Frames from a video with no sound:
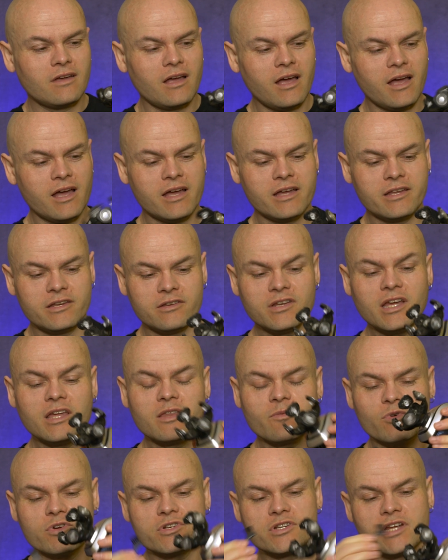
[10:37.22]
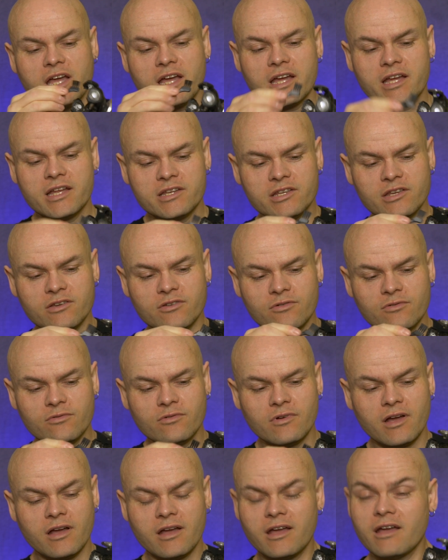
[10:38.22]
and you take the brush and
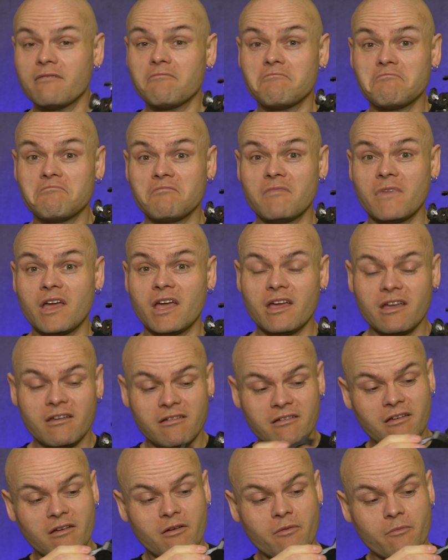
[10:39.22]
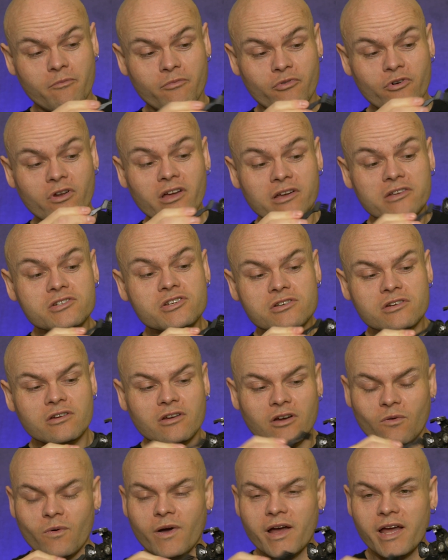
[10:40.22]
you brush
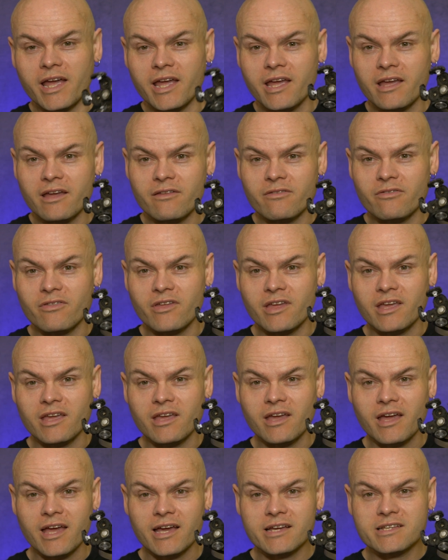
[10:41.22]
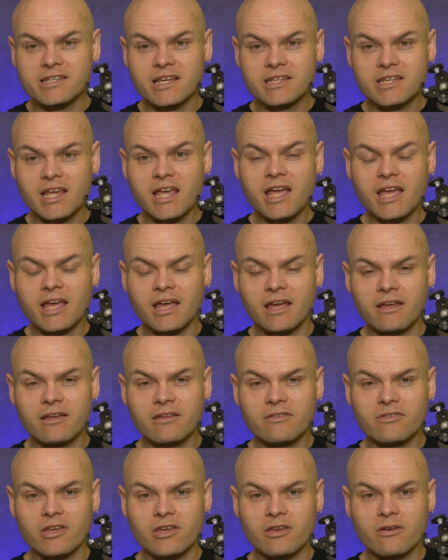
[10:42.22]
away the excess hair
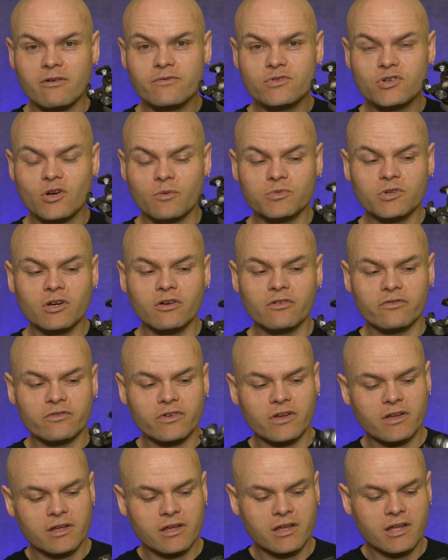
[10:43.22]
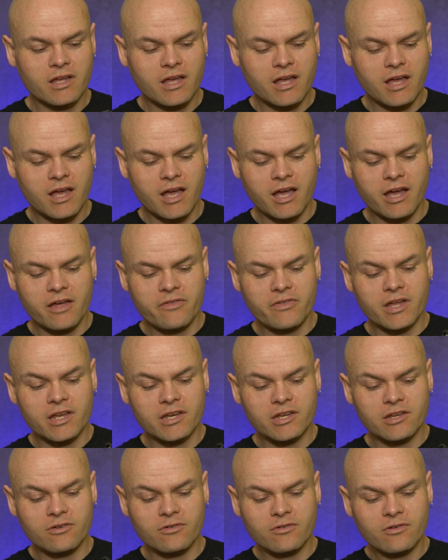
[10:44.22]
that you have chopped off, and
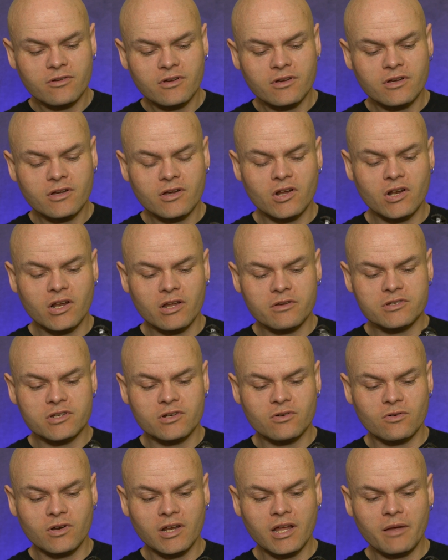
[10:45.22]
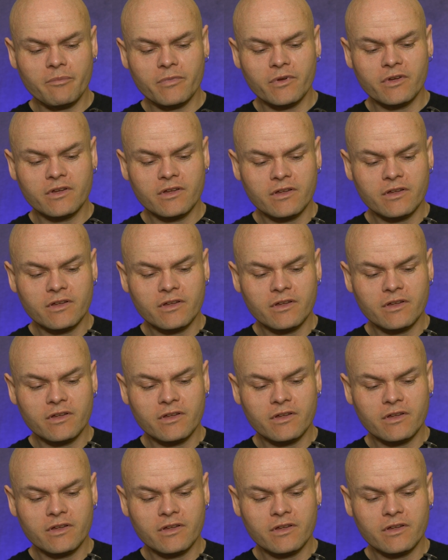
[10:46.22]
then you close it all up